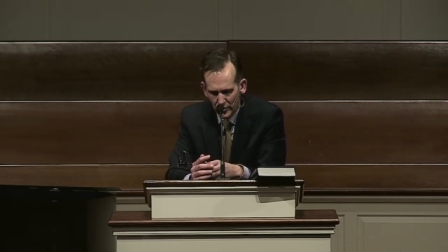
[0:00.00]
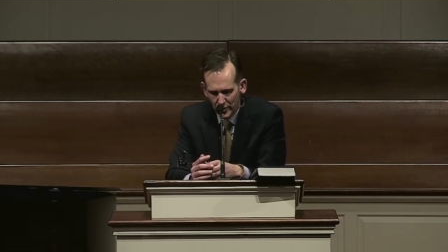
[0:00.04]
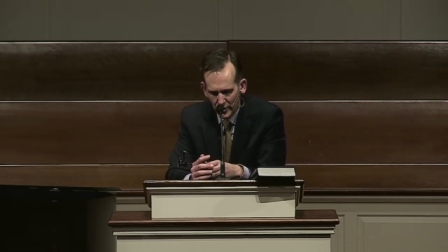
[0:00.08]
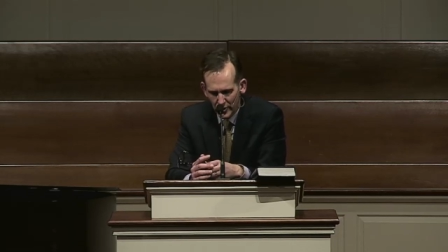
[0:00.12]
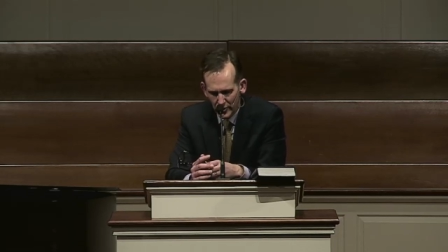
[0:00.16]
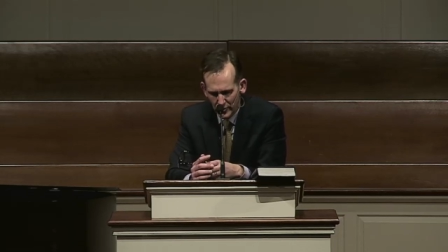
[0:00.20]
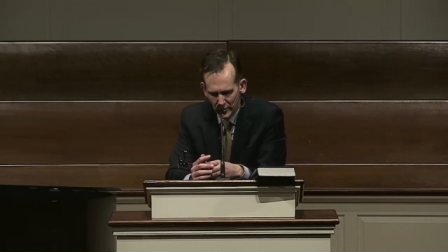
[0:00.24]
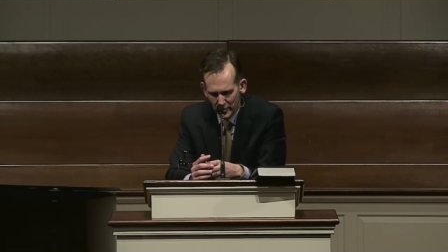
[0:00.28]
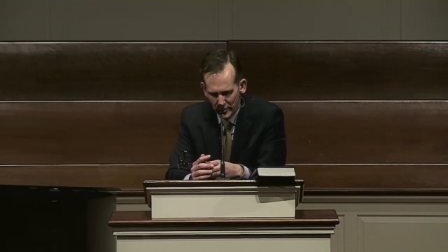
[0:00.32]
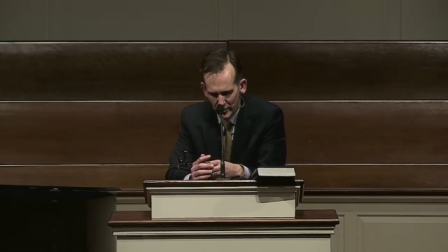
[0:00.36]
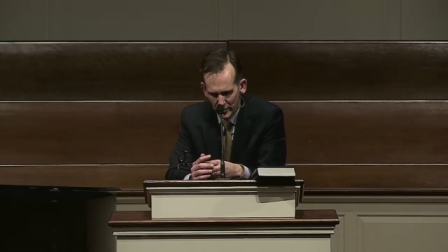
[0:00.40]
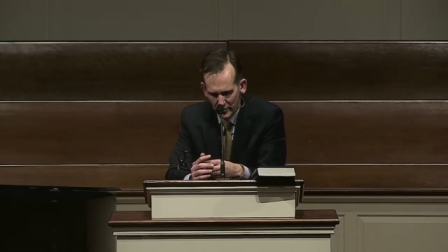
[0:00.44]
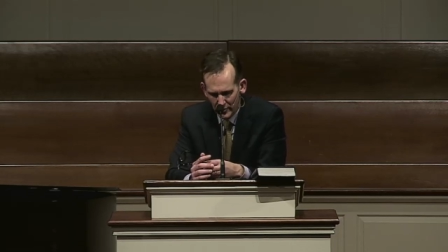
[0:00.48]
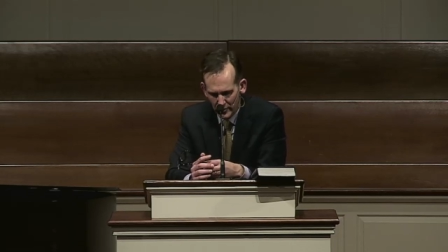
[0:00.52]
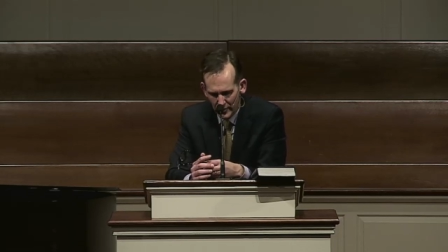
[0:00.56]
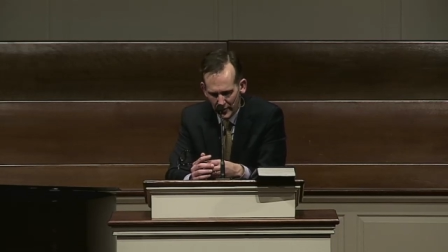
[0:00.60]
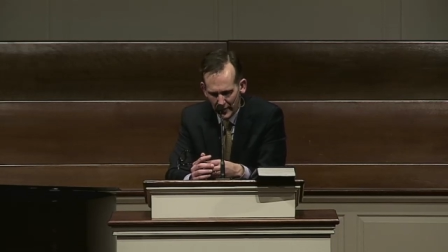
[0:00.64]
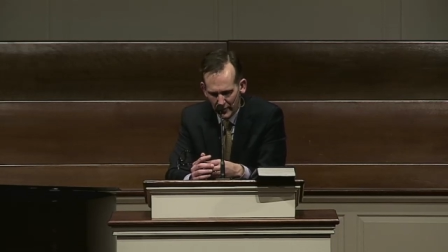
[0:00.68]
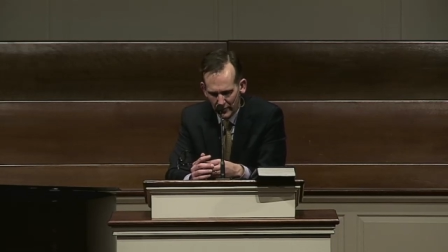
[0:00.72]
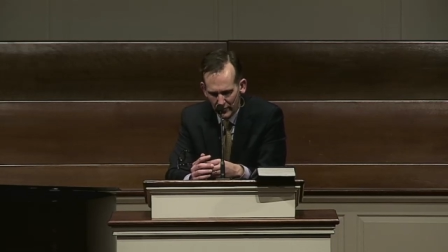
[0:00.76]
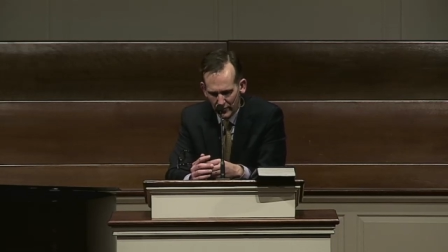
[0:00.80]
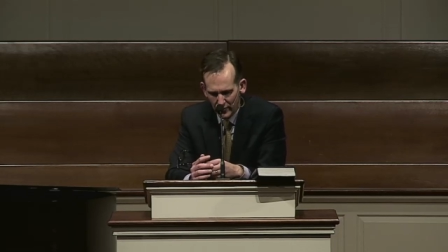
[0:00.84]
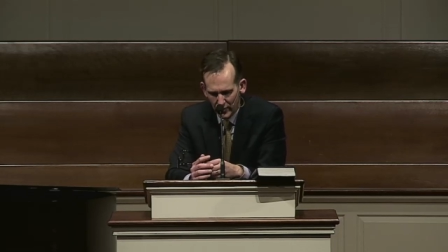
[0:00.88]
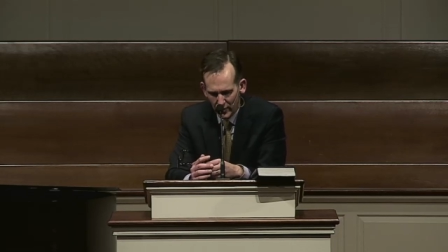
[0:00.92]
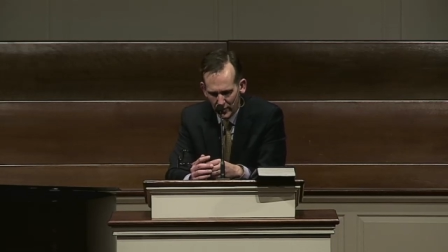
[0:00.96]
know you
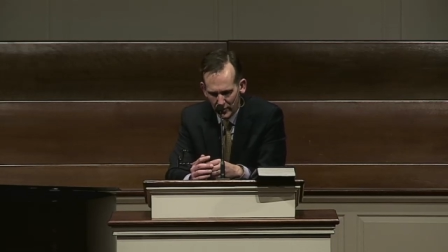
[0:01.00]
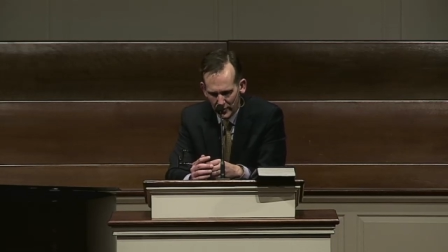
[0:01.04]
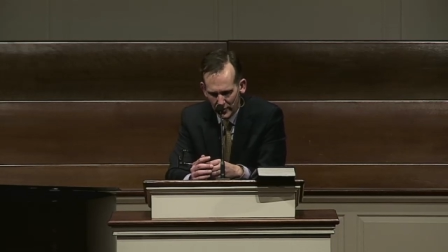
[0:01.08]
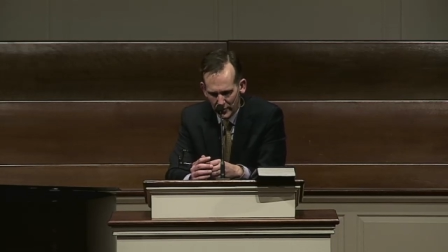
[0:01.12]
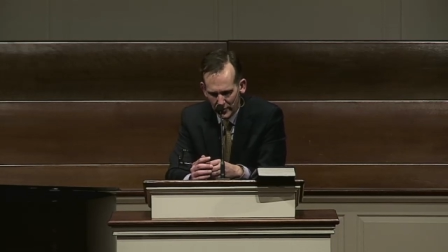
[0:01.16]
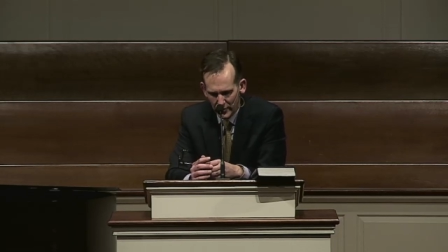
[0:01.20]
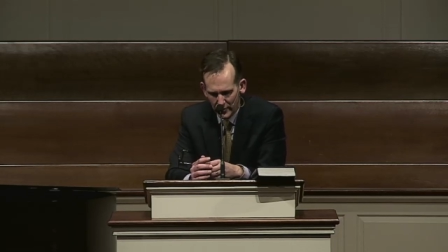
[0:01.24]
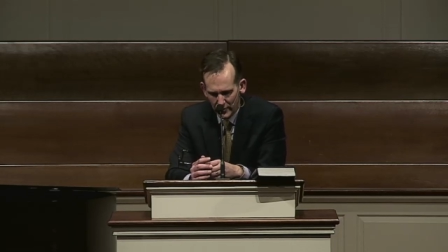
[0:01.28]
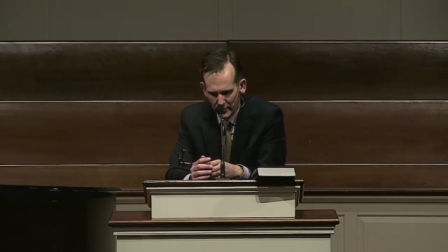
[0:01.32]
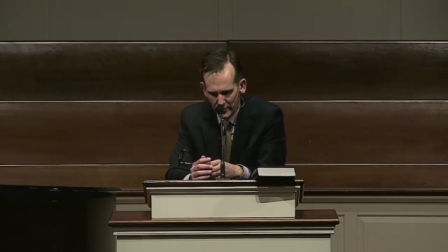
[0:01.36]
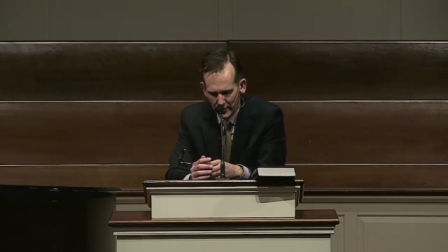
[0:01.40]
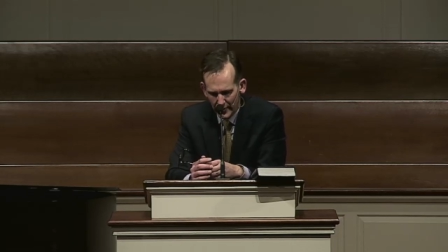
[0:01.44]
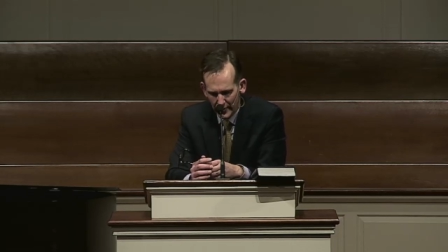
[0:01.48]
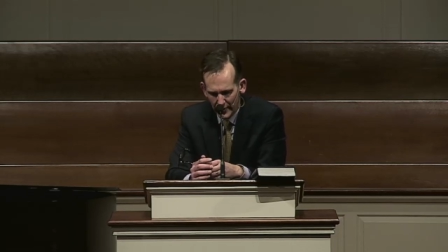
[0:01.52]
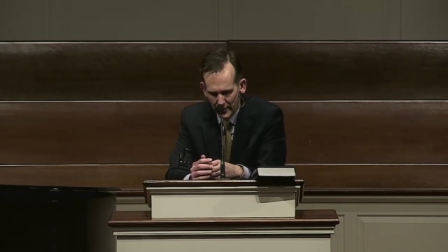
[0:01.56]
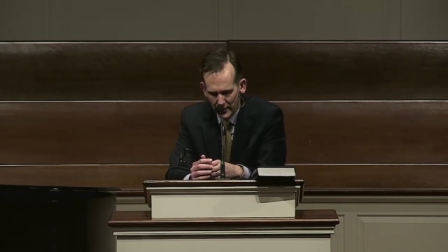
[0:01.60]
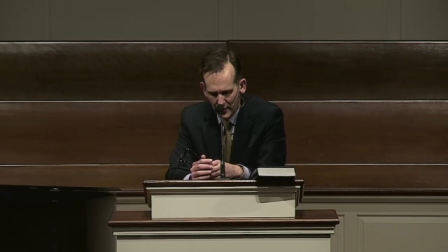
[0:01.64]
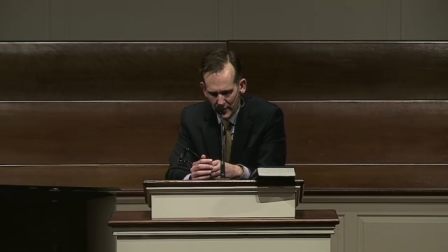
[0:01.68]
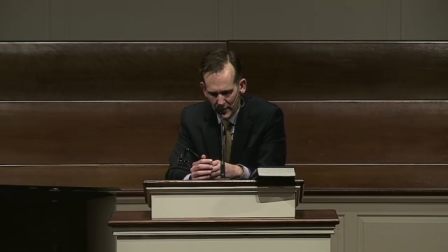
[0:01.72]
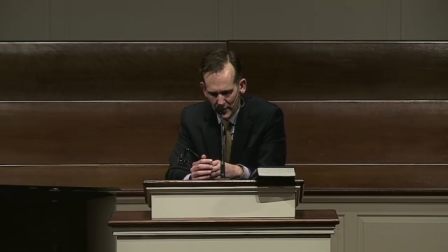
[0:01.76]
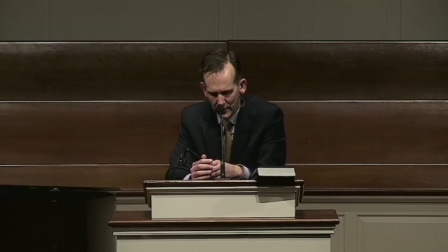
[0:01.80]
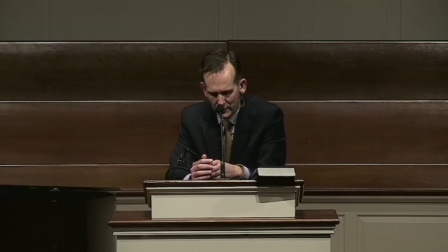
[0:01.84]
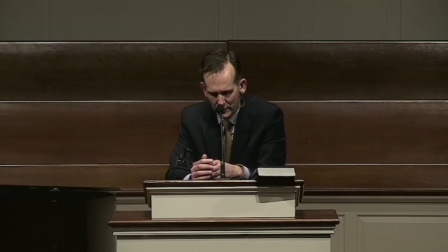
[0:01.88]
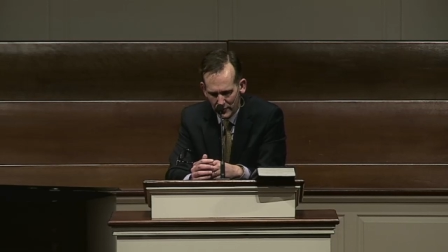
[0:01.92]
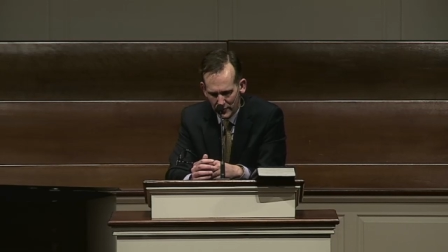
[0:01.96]
and follow you
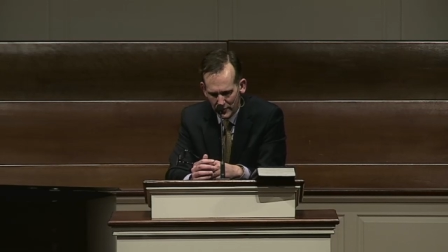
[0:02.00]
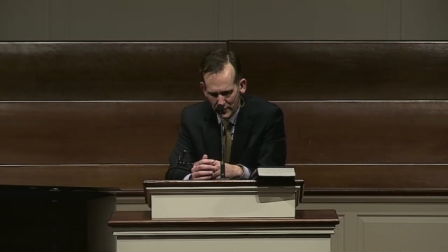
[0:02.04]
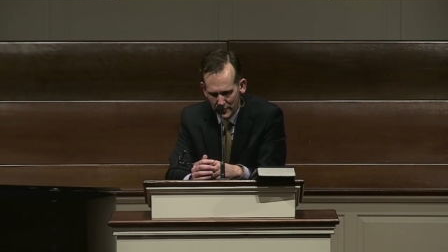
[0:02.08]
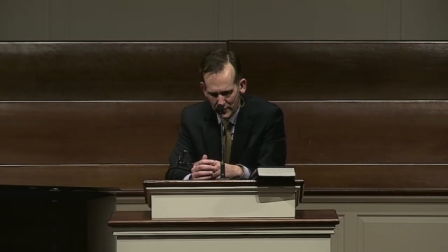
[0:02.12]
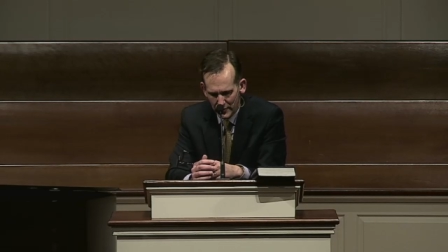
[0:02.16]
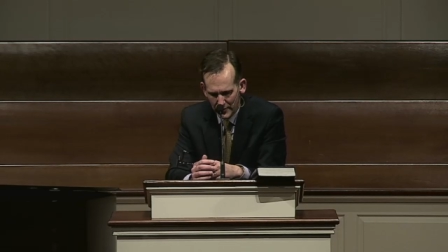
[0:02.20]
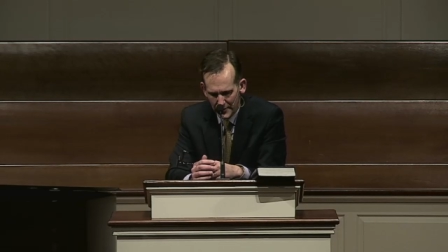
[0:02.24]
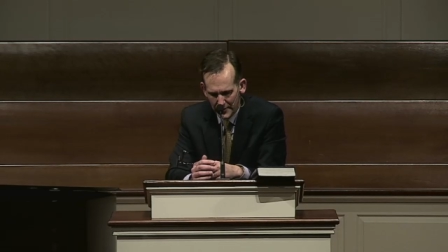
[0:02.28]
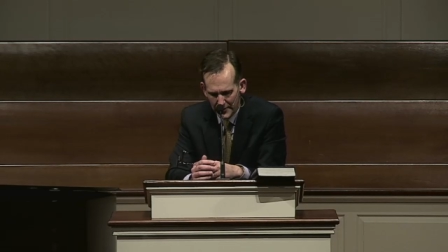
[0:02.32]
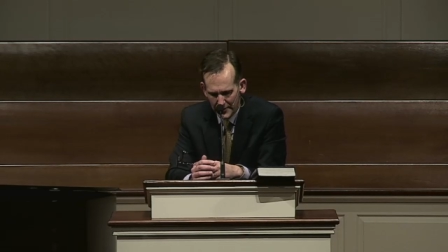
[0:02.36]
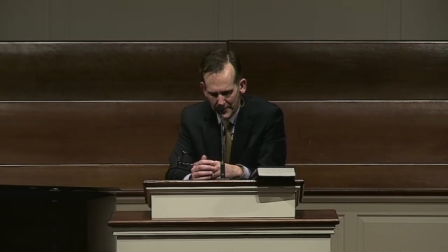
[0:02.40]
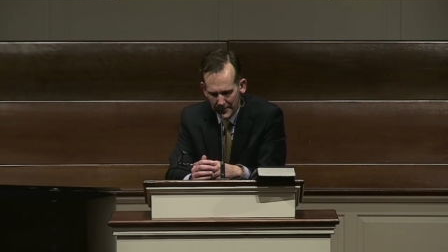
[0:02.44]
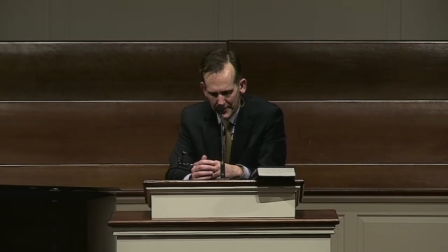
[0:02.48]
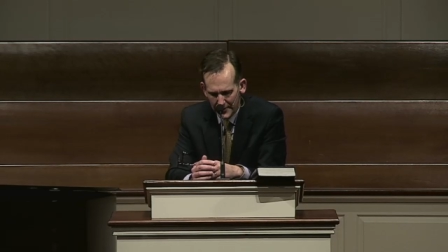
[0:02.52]
and love you,